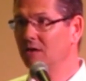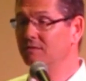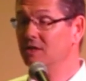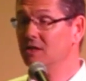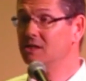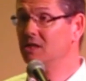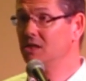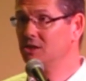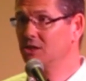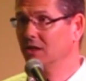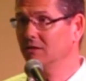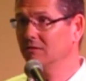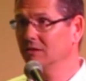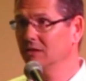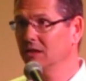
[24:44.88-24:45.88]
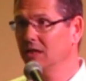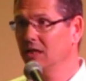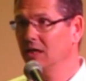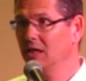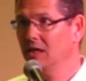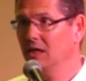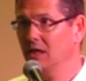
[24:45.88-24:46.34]
of decision.
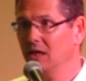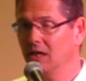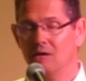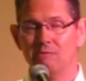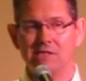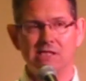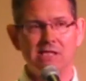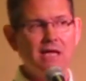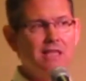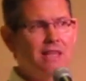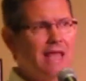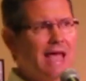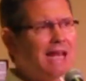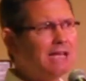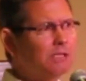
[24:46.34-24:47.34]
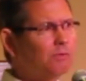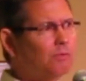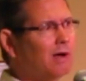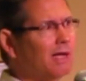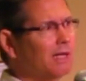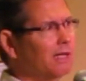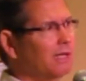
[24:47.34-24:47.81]
And I would say that
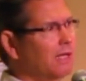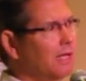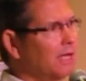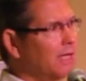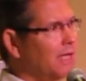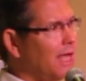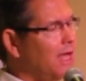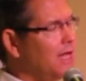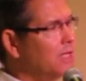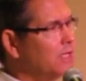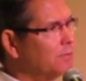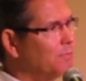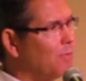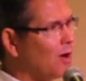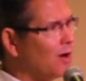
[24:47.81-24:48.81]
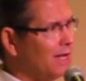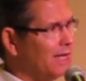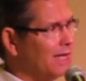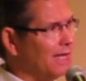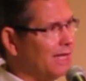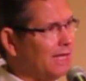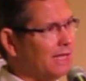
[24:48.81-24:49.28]
is what Kadesh
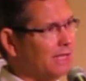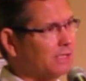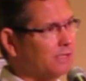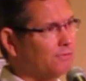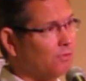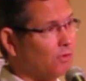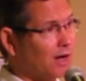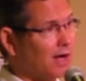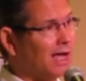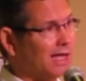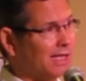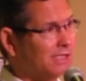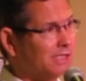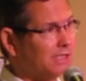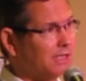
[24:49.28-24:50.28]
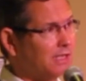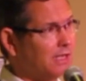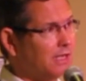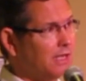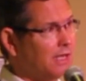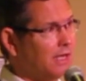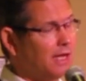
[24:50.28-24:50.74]
Barnea is for us.
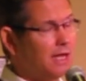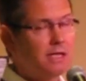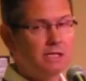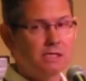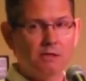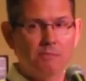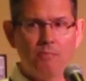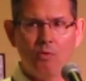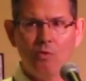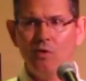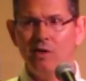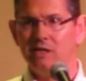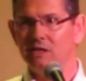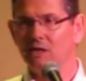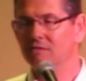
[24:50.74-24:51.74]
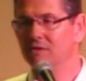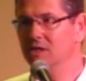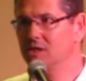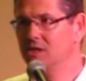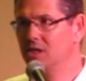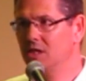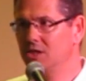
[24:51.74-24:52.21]
It is a point
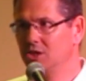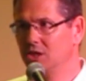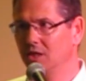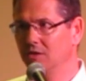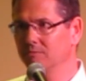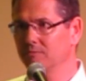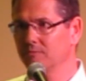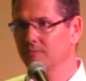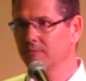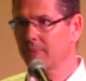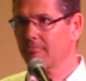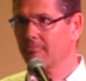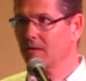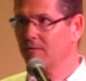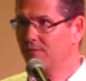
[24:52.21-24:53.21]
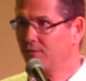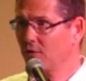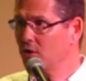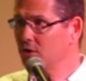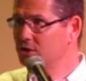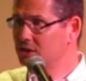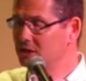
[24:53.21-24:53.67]
of decision.
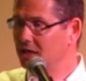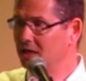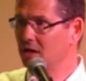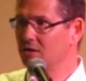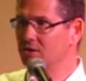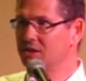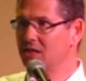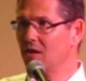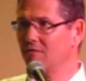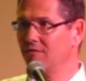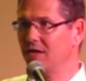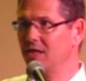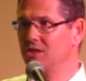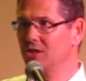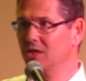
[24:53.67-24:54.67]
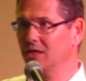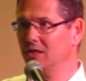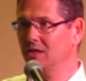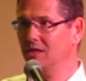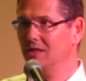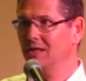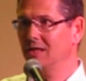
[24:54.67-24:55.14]
First in our
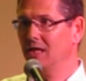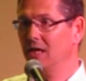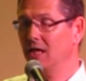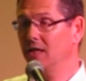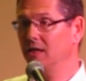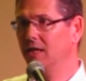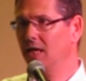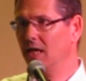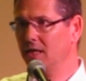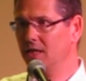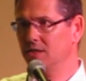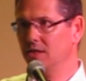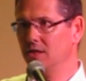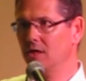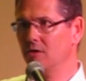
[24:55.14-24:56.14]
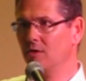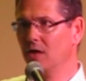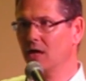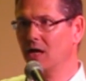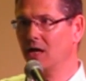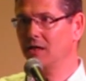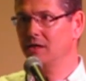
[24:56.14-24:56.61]
salvation, in getting to know
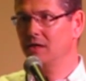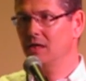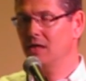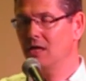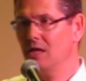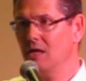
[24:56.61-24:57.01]
God,